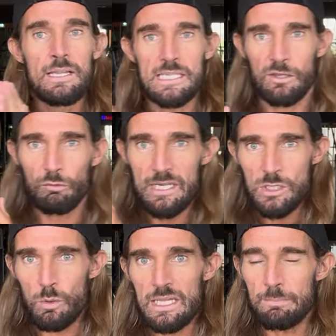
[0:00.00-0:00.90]
That's
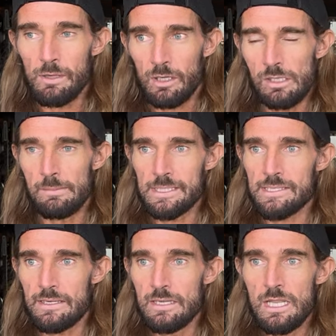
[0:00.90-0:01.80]
320 per
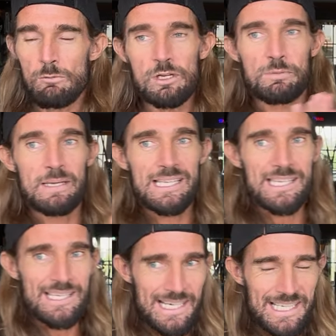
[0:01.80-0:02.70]
kilometer, which means
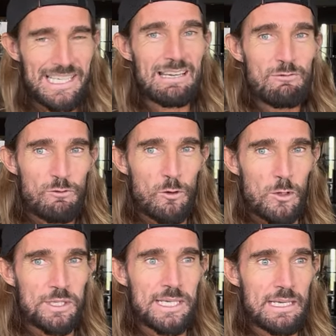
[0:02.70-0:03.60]

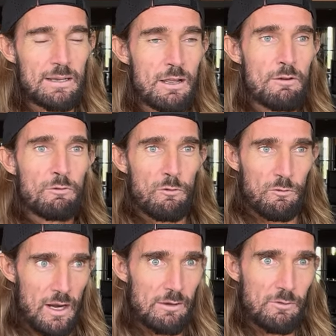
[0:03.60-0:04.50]
1640 for
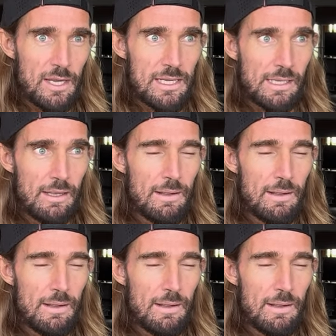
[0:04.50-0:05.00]
5K.